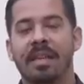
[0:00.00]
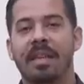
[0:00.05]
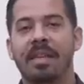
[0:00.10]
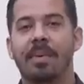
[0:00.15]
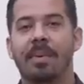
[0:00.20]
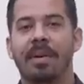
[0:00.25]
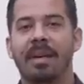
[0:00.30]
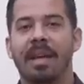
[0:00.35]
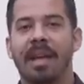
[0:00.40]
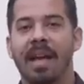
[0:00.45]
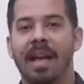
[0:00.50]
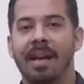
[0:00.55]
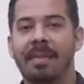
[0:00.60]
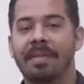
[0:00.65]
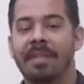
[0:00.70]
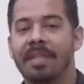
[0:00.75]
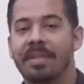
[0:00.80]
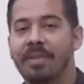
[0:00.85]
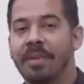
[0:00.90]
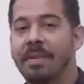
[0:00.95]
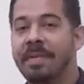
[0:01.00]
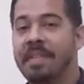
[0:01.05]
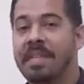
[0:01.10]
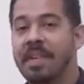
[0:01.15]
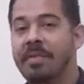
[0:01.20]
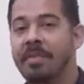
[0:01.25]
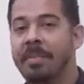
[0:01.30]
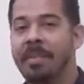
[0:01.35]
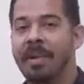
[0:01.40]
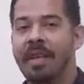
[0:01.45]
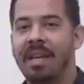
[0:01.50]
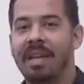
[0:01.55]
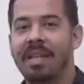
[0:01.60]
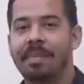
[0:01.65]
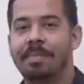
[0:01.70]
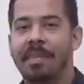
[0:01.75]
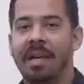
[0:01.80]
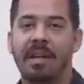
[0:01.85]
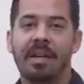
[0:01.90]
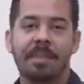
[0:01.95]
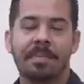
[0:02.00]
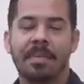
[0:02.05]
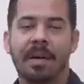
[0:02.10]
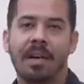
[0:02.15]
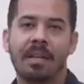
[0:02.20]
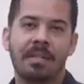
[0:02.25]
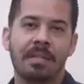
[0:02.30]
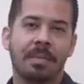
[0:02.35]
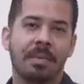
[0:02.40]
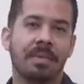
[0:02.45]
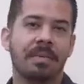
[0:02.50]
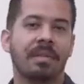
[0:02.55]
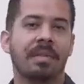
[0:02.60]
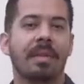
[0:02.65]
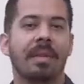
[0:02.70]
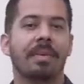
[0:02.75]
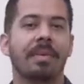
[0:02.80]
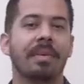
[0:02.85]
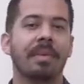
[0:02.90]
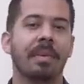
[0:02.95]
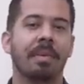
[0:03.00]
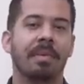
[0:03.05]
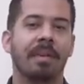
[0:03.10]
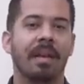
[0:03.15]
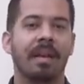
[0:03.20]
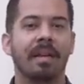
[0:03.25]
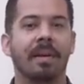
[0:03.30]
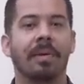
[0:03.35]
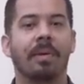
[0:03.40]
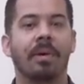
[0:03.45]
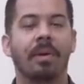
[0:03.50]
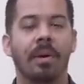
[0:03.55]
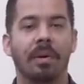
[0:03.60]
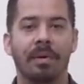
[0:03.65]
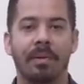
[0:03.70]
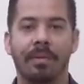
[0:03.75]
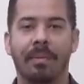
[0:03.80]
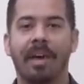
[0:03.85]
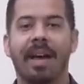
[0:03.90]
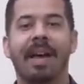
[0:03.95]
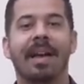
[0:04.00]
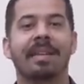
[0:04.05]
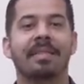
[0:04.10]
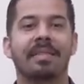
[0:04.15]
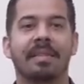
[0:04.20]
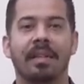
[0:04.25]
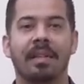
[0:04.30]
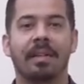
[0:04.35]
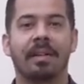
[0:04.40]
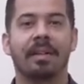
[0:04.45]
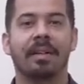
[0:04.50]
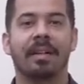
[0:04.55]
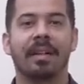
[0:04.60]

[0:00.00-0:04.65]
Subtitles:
that you wanna have the surface of your paint as bare as possible so that when you apply your coat of wax, sealant, or